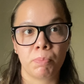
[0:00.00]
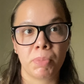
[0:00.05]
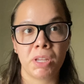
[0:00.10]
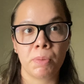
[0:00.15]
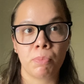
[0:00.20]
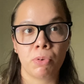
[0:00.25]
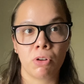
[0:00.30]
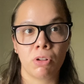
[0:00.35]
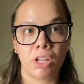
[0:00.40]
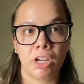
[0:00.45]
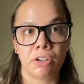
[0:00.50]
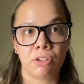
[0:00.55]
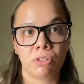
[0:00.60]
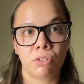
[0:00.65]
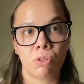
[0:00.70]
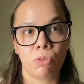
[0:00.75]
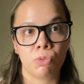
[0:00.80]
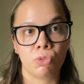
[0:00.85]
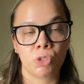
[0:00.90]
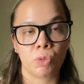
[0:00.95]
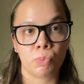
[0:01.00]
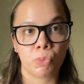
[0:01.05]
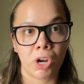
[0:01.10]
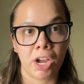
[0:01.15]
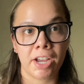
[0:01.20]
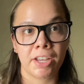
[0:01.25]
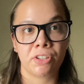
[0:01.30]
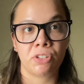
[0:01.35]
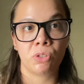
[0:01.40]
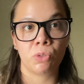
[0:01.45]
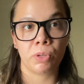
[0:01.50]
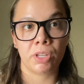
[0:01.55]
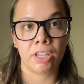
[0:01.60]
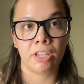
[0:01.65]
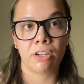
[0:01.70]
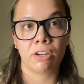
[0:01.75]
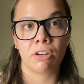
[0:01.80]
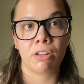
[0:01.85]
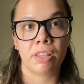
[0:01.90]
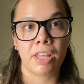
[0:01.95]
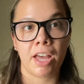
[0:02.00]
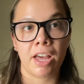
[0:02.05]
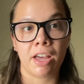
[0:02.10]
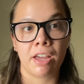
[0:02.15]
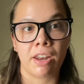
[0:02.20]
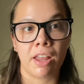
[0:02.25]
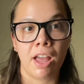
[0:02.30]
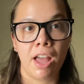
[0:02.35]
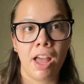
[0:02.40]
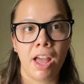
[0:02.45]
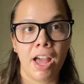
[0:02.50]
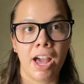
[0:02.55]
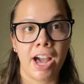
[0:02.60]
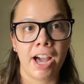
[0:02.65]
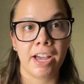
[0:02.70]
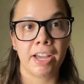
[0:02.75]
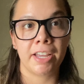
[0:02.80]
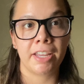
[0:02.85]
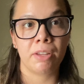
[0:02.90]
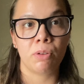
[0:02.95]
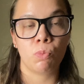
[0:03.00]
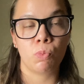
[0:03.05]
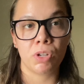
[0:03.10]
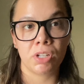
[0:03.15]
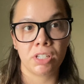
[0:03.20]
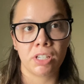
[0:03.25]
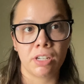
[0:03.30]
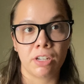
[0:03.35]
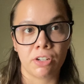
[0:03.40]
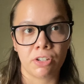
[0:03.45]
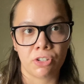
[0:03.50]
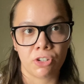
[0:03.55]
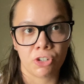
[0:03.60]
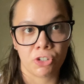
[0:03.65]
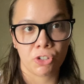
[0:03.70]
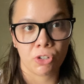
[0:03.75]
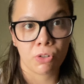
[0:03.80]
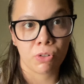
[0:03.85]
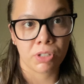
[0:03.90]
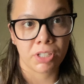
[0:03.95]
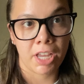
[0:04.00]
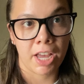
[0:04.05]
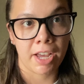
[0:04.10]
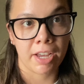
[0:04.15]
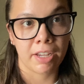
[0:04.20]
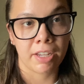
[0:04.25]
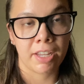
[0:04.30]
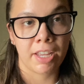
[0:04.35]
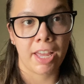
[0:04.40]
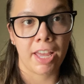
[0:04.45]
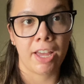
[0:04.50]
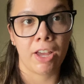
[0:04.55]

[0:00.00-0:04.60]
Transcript: People are so surprised to hear that I wasn't a surgical tech